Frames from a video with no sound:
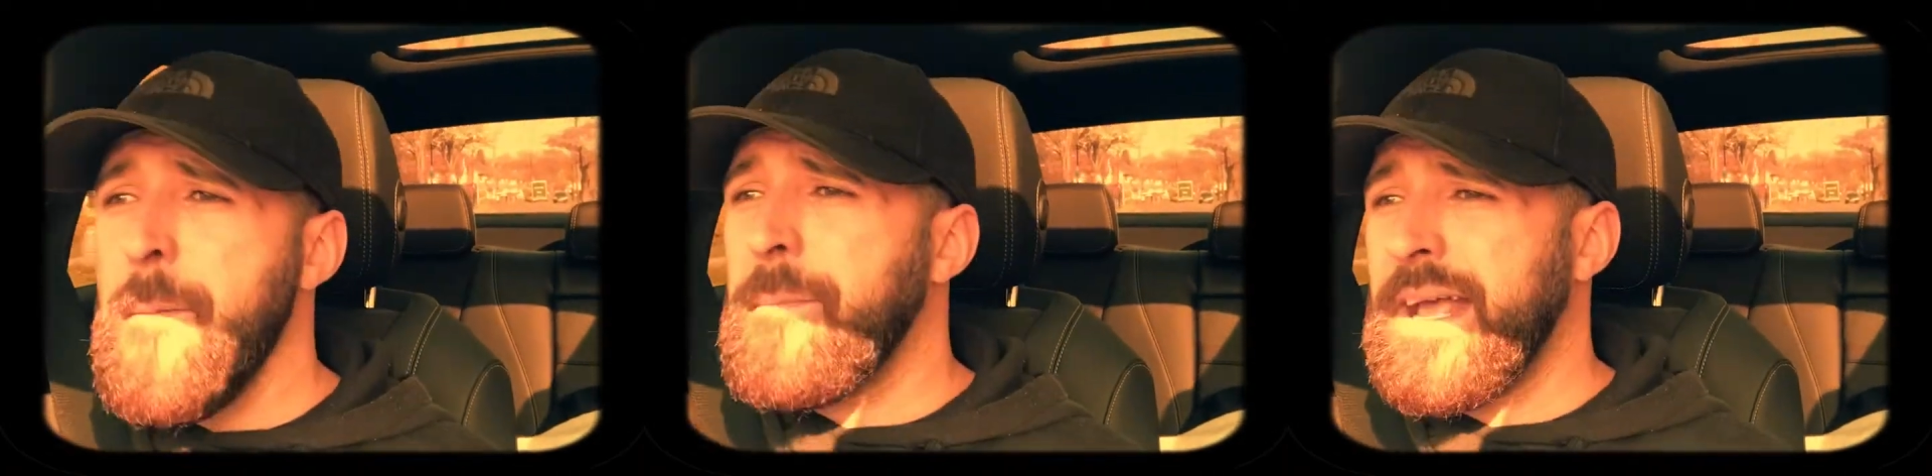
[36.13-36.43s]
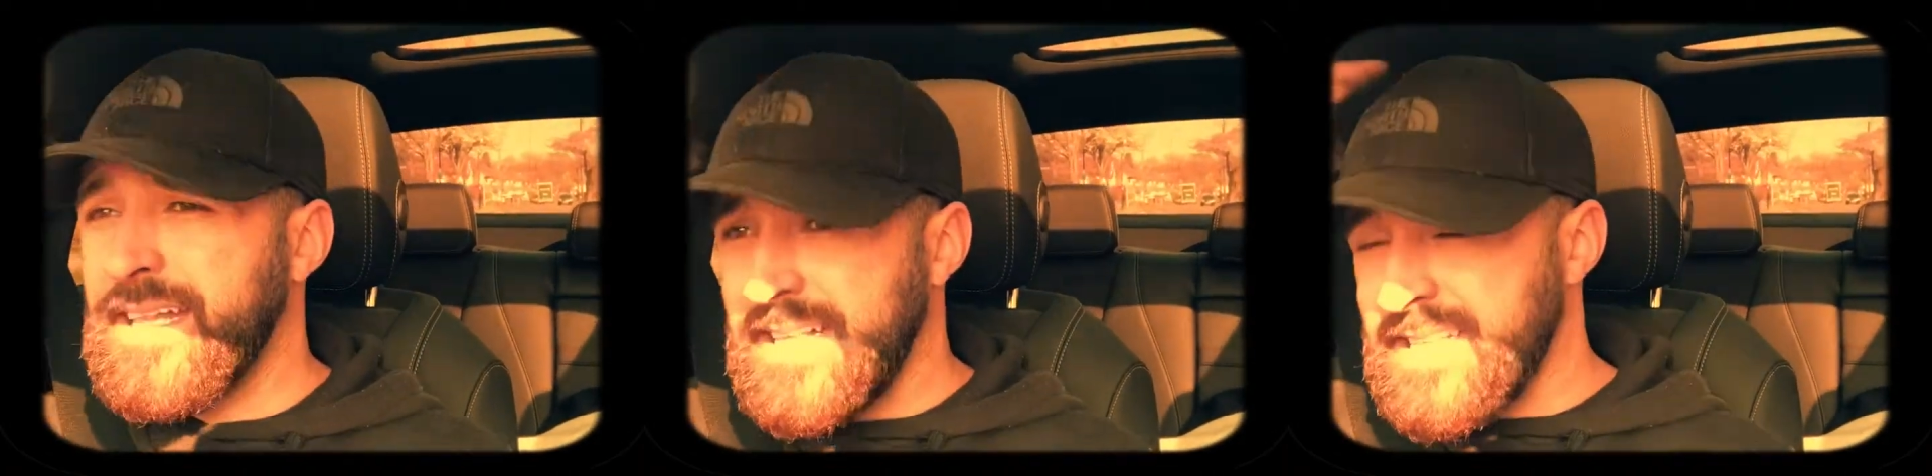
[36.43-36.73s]

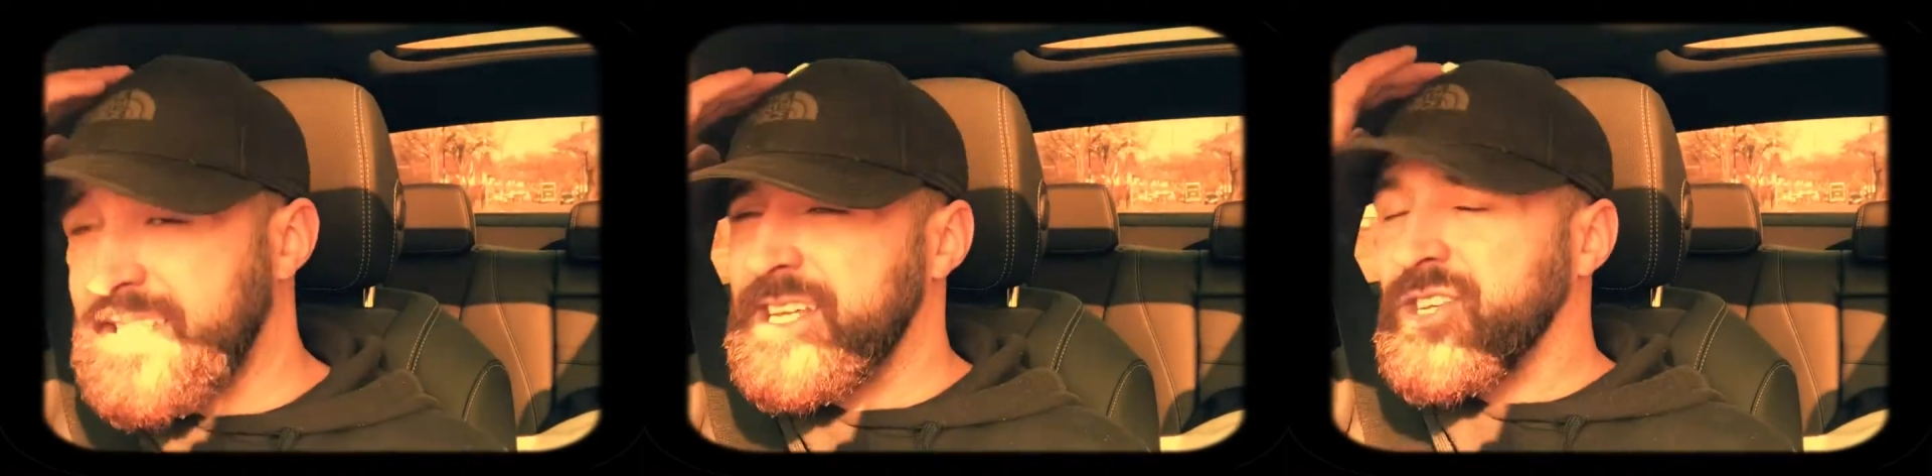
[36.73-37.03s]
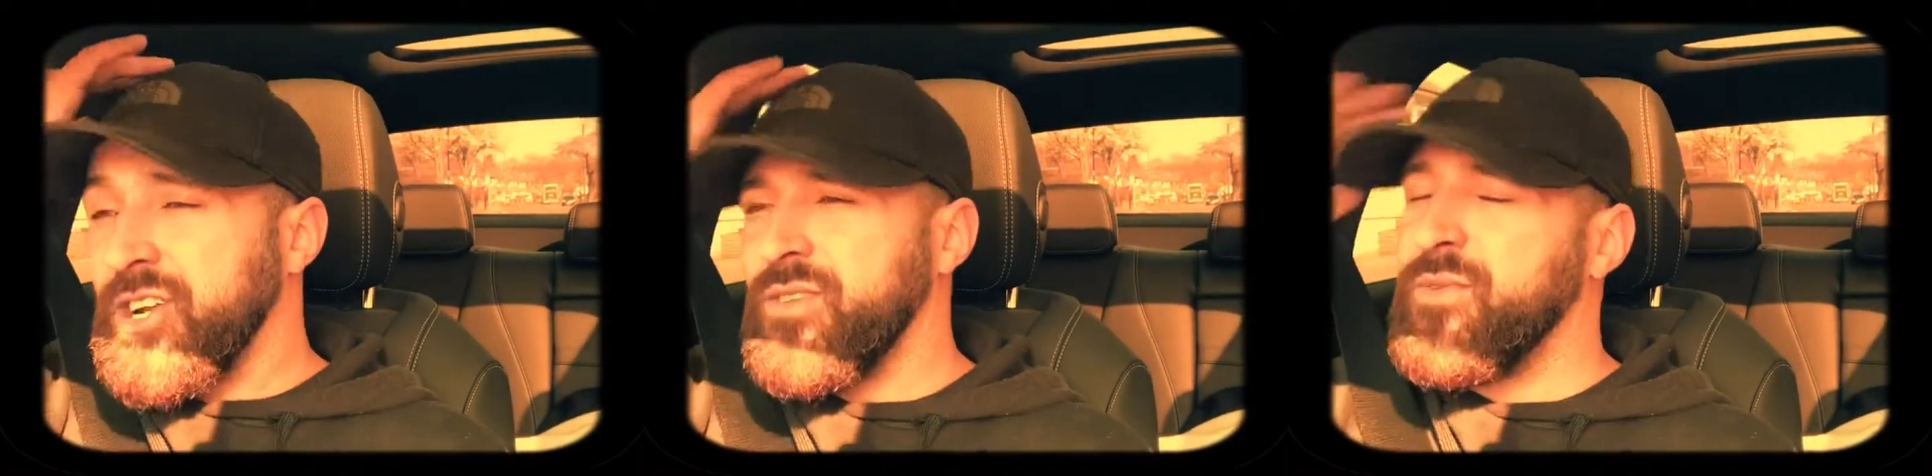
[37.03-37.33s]
make the
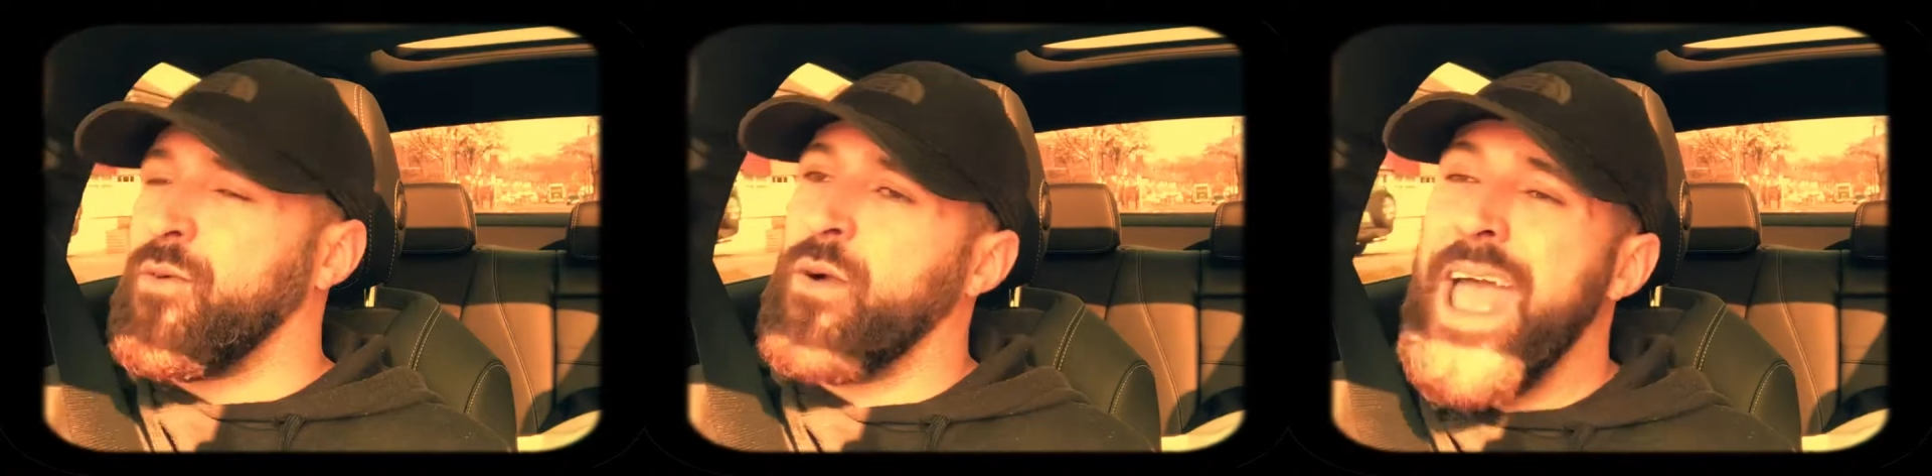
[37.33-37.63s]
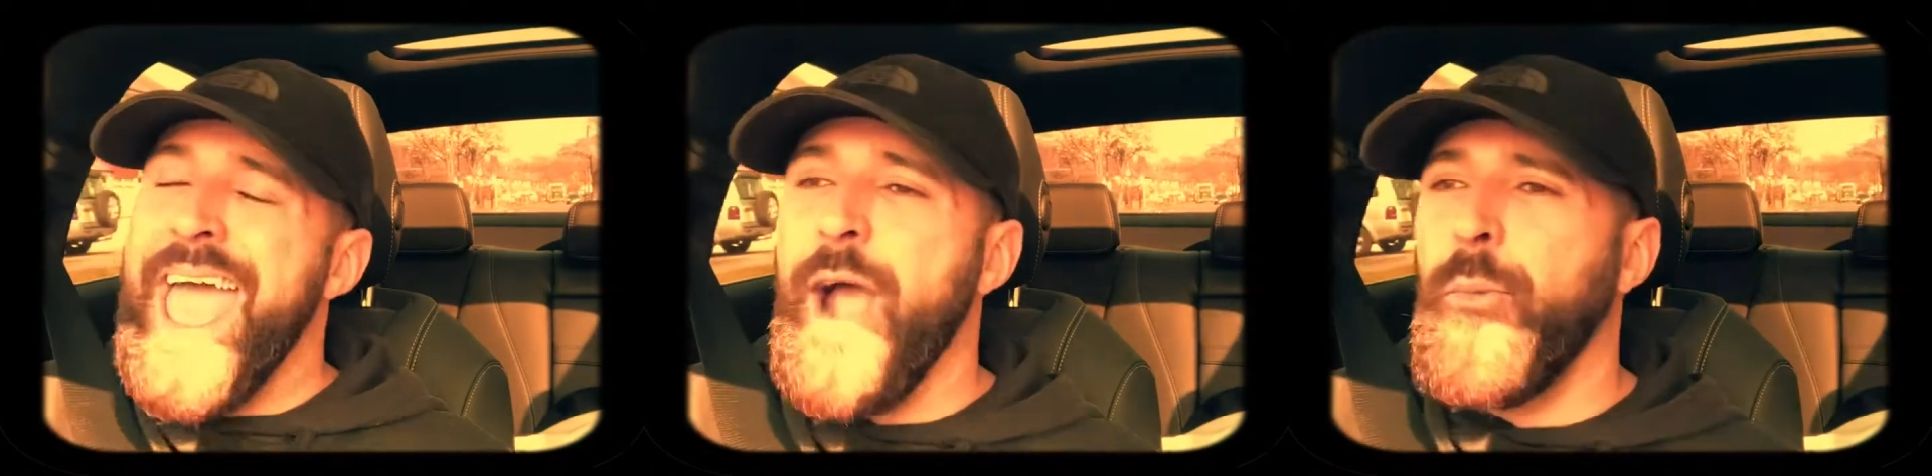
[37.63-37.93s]
decision, well,
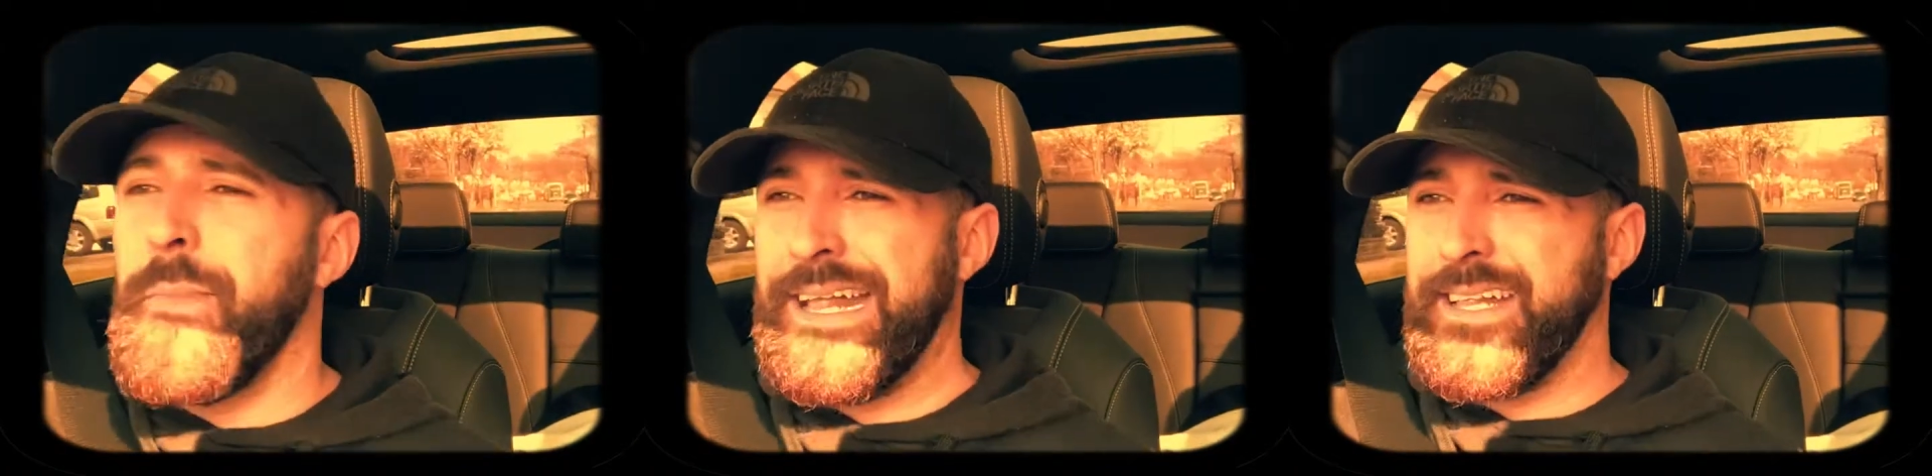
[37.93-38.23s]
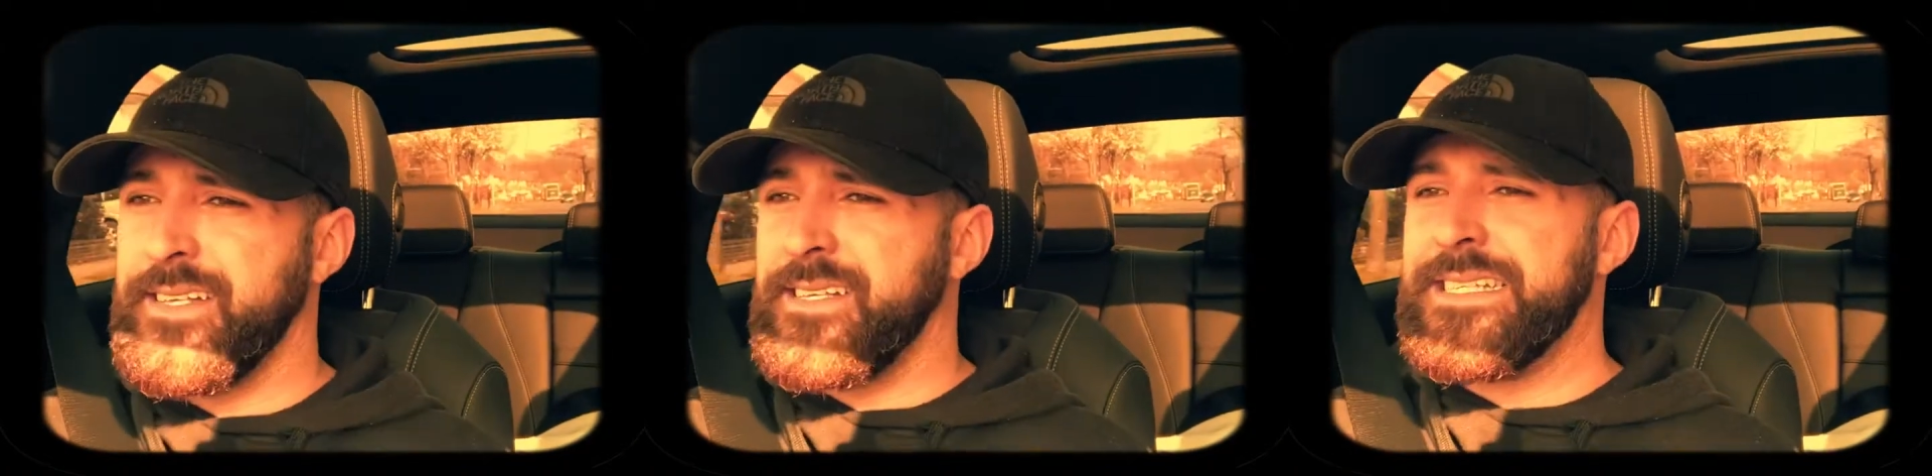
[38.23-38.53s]
help make
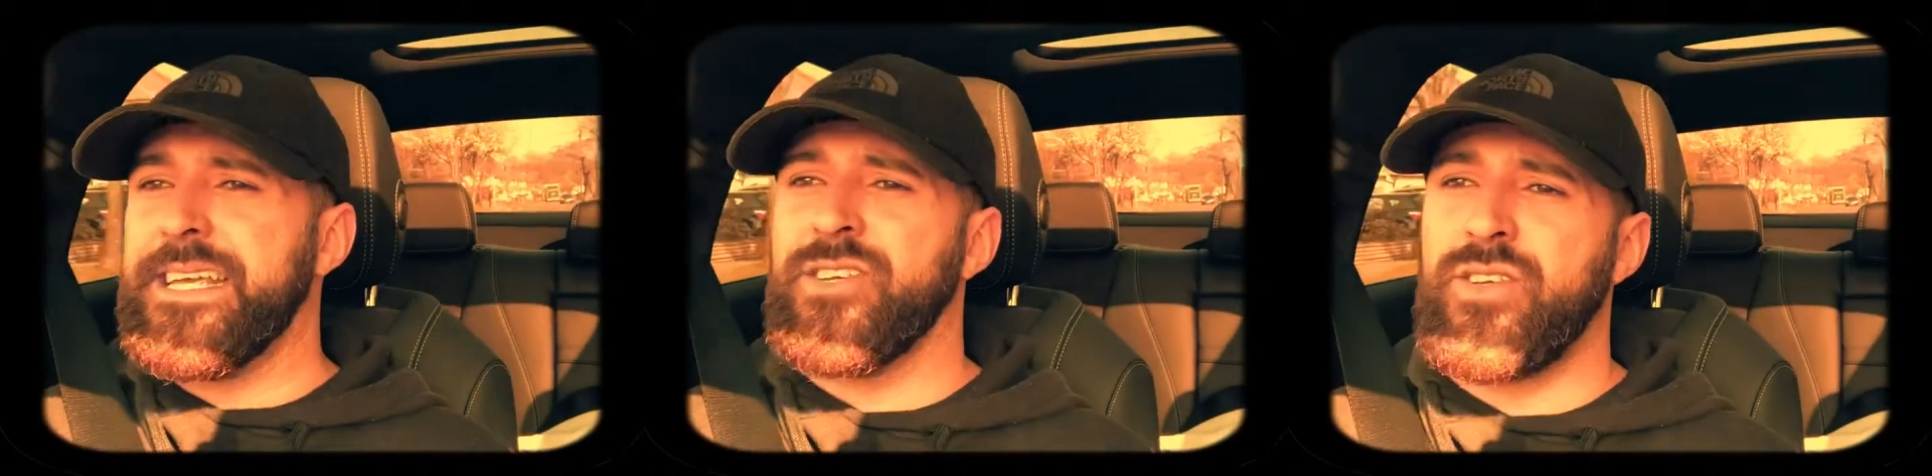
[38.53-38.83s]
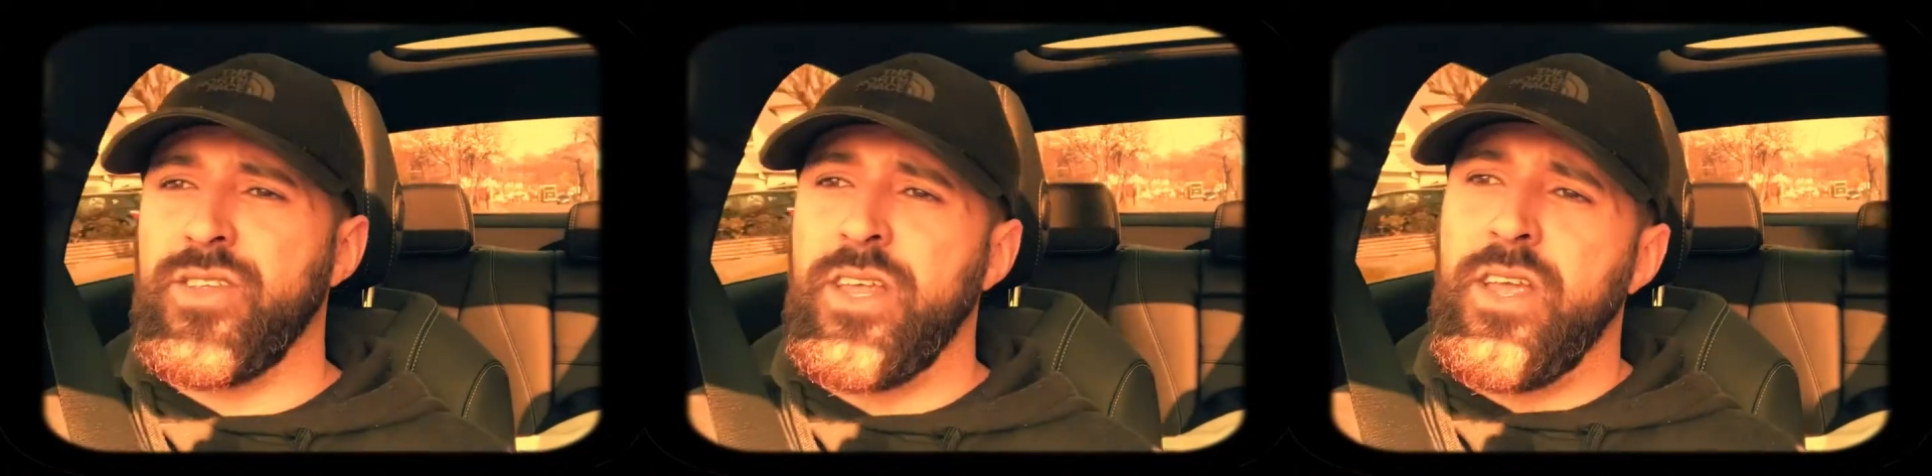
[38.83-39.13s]
the
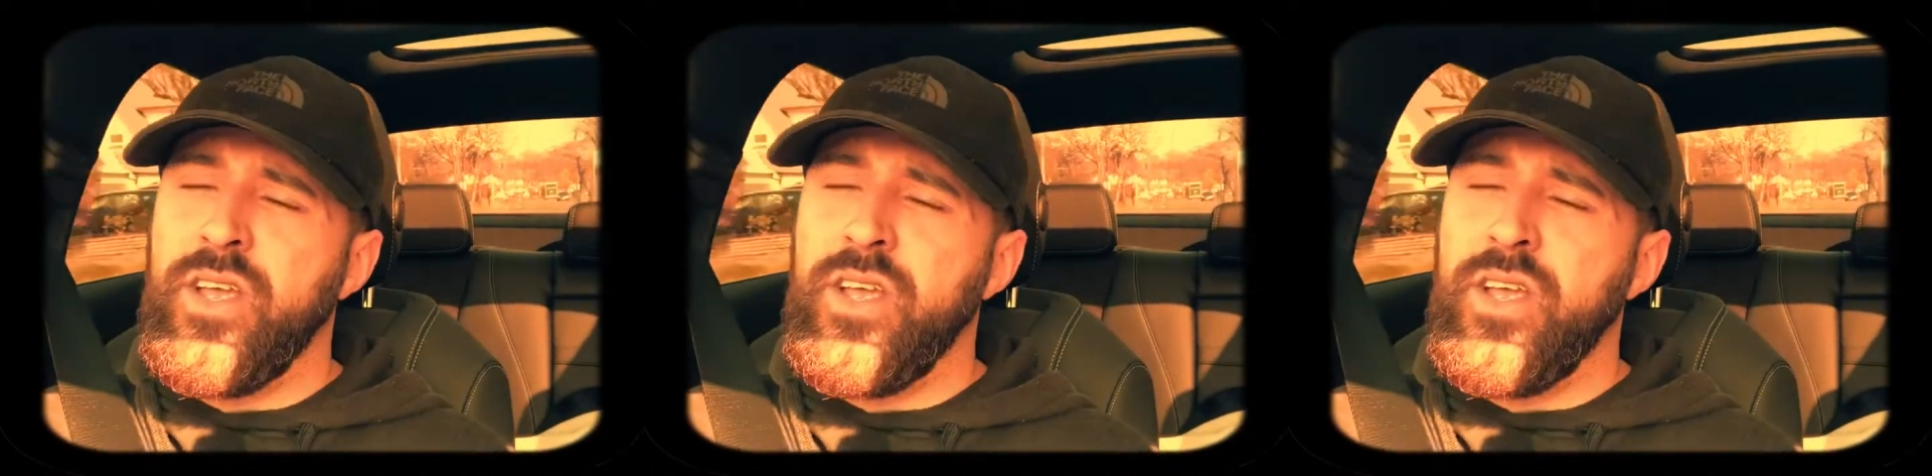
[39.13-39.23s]
decision